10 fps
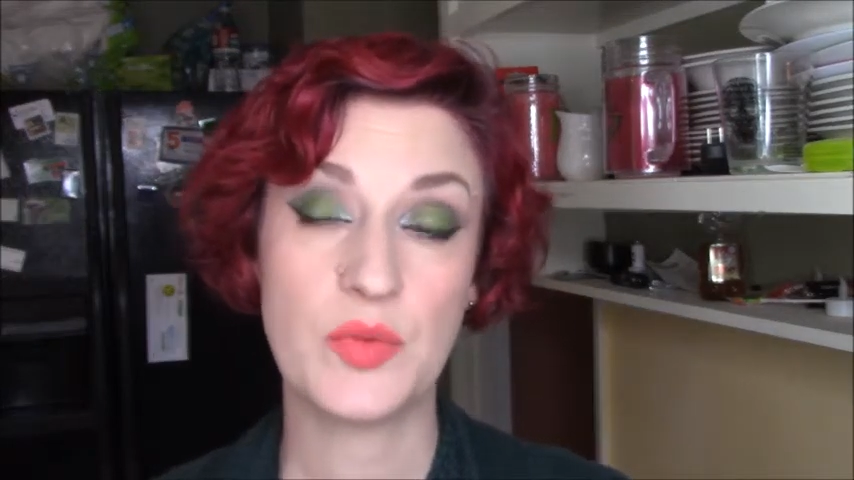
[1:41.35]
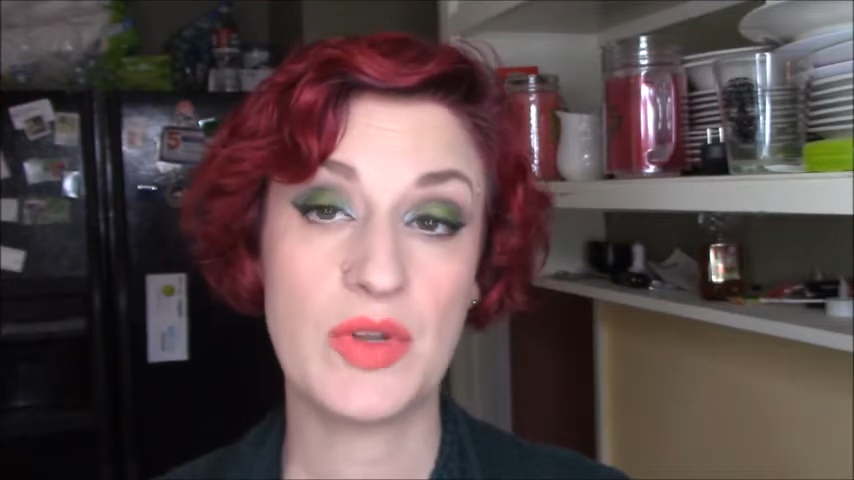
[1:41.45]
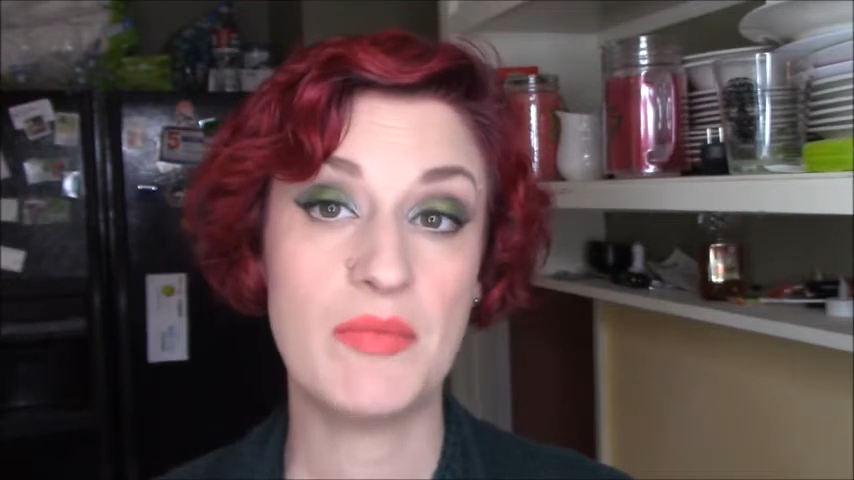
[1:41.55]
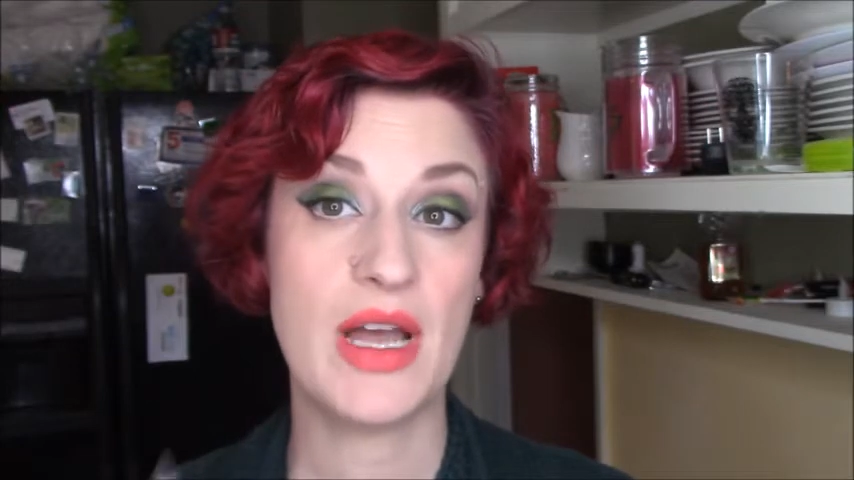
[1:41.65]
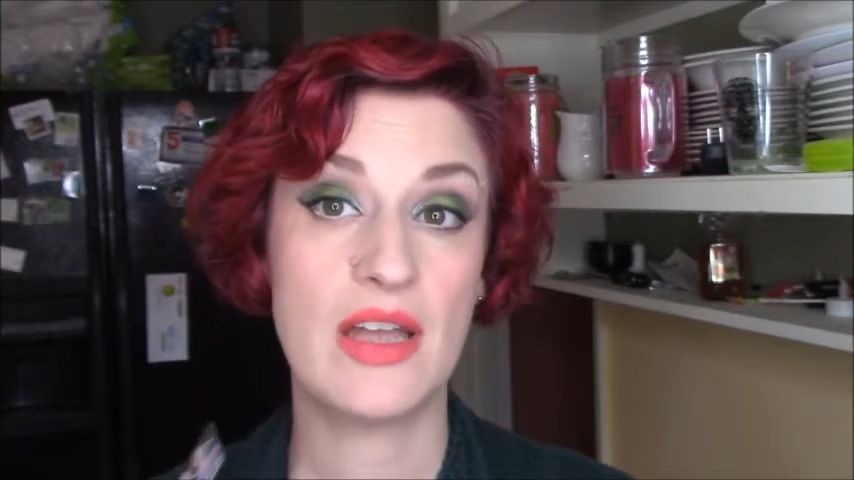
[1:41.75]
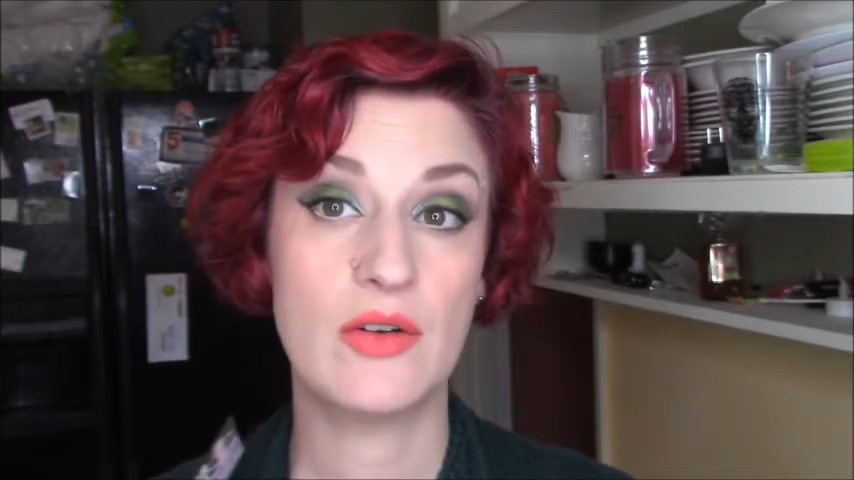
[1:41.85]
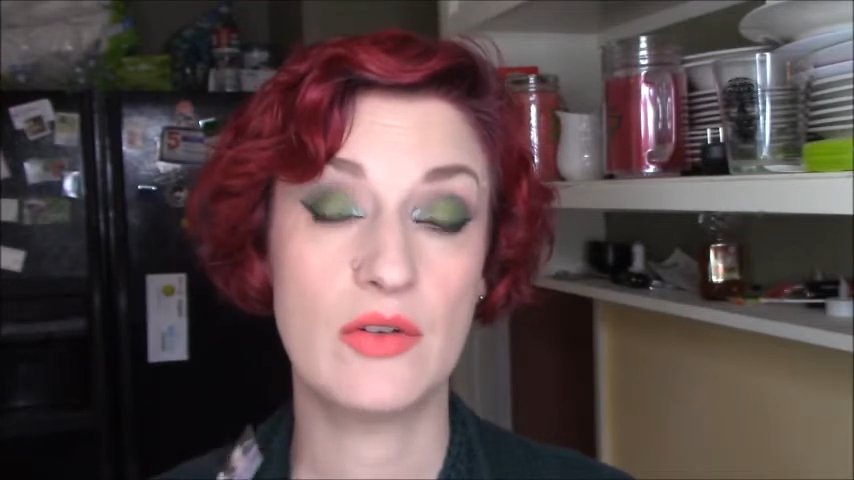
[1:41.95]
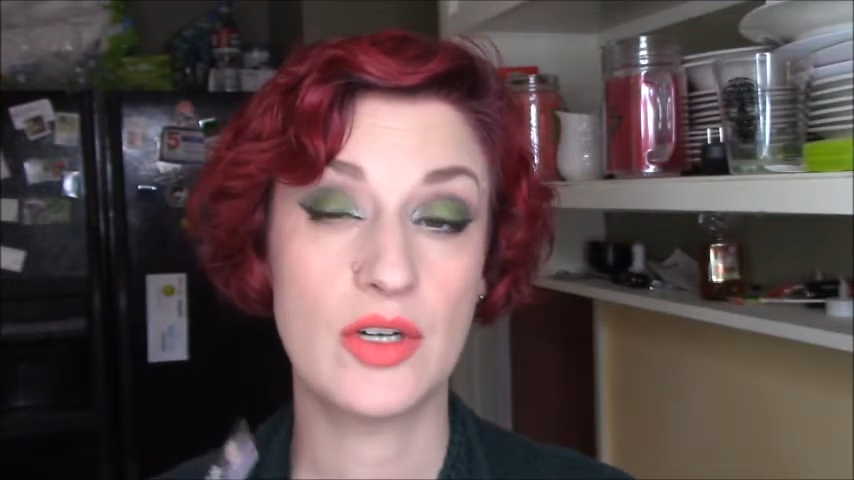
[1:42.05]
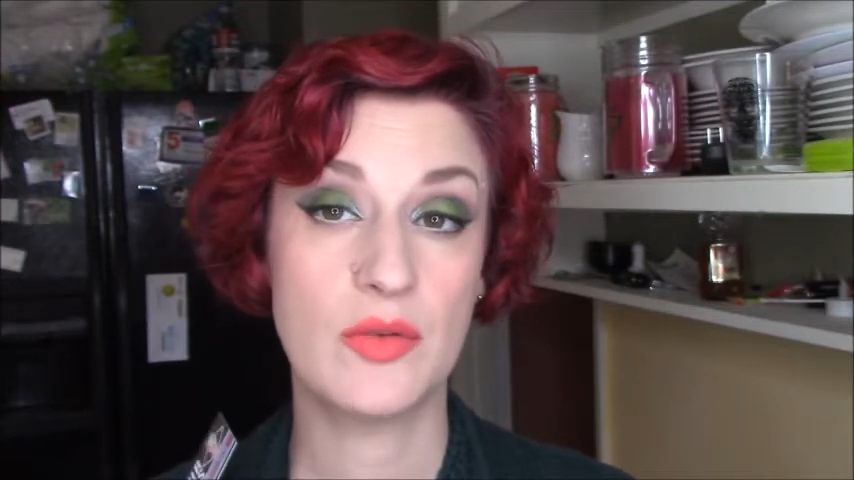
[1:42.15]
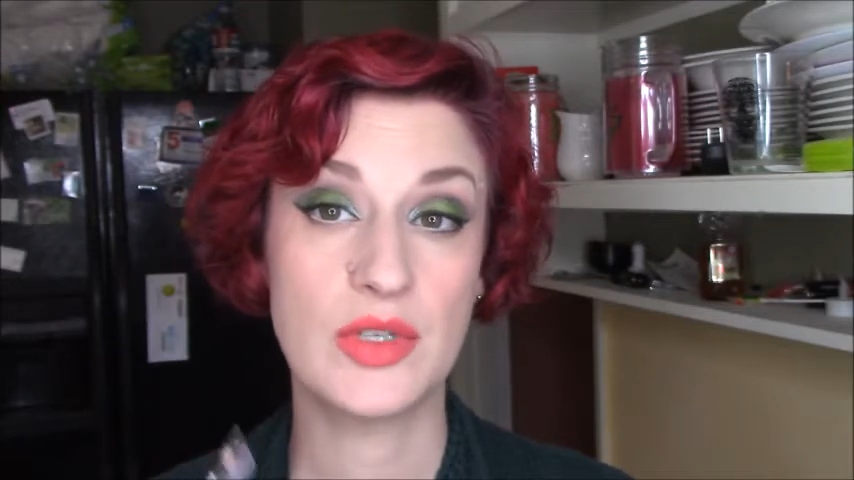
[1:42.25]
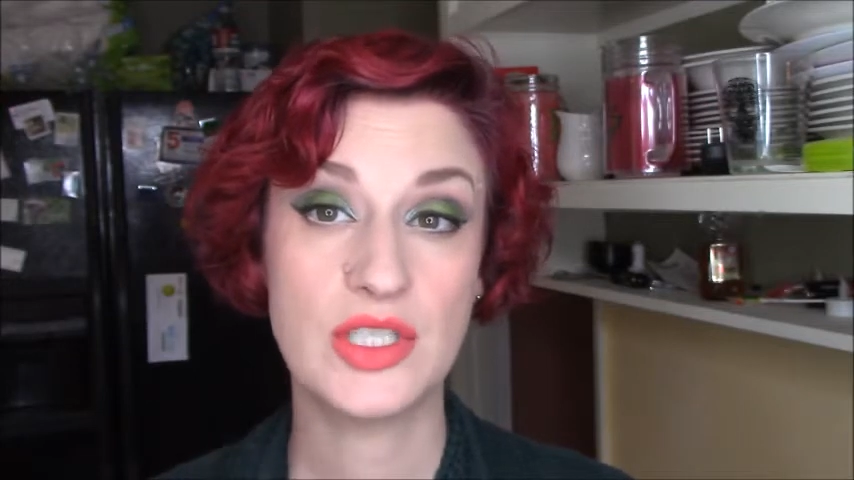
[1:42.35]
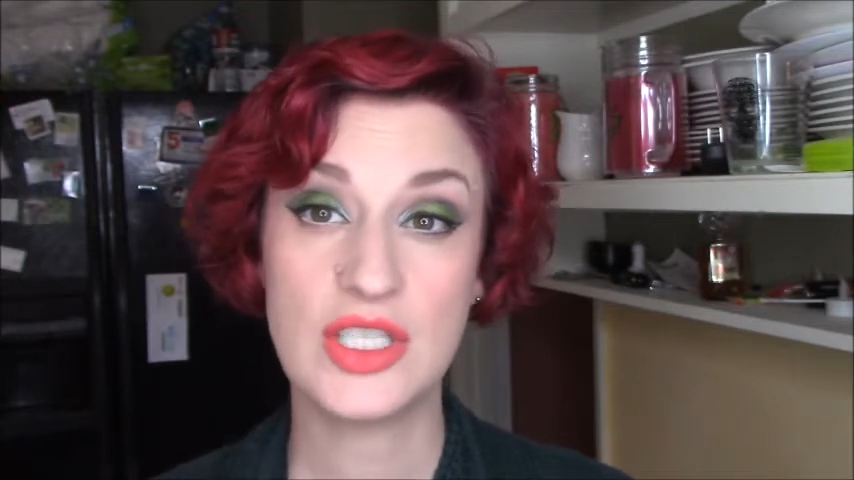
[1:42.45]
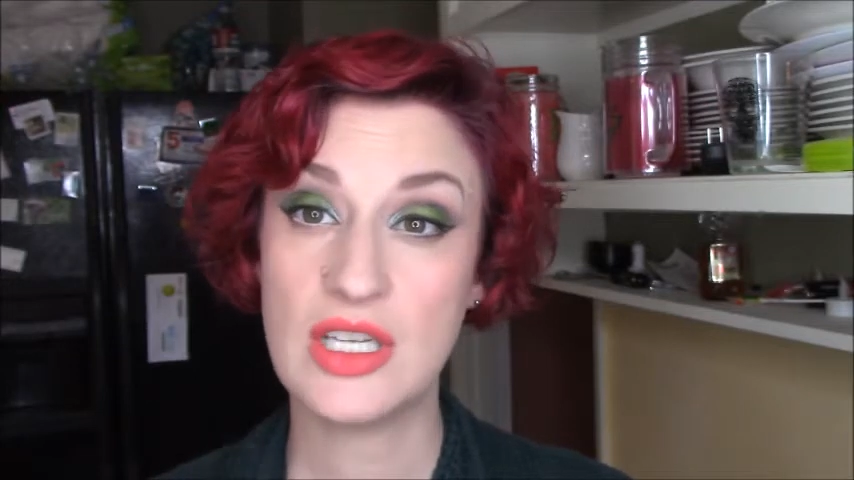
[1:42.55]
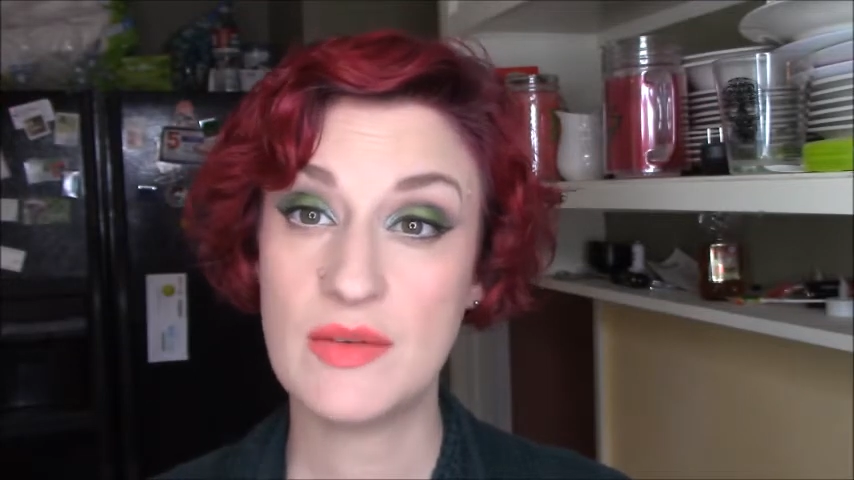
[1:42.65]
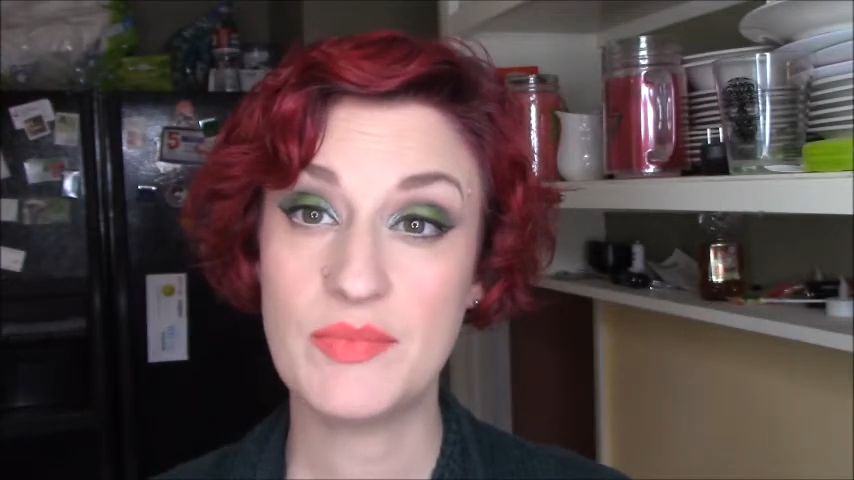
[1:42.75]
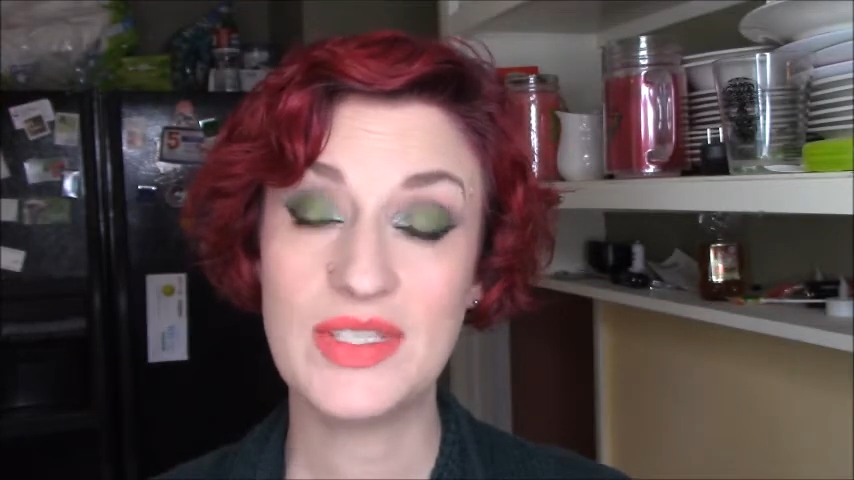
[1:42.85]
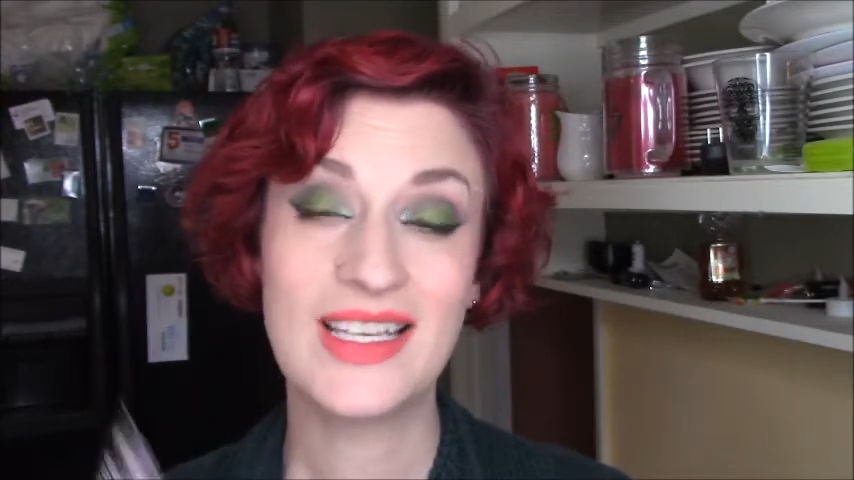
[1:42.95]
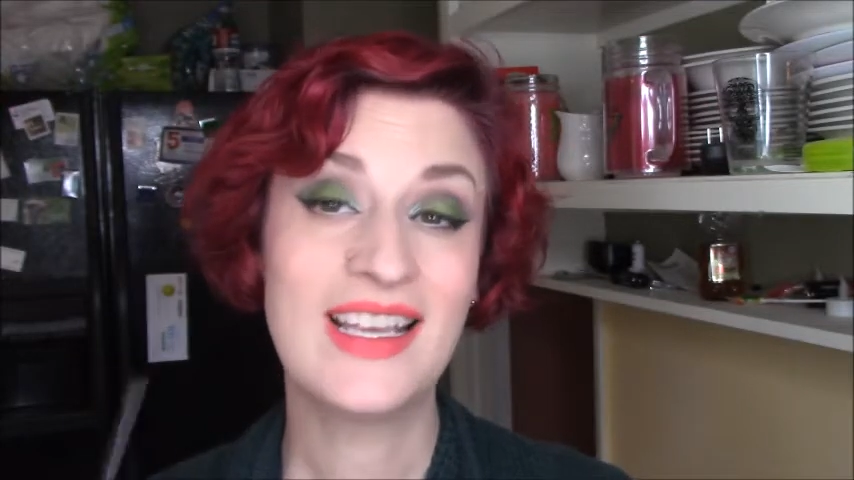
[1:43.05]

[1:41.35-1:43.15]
when my order was shipped,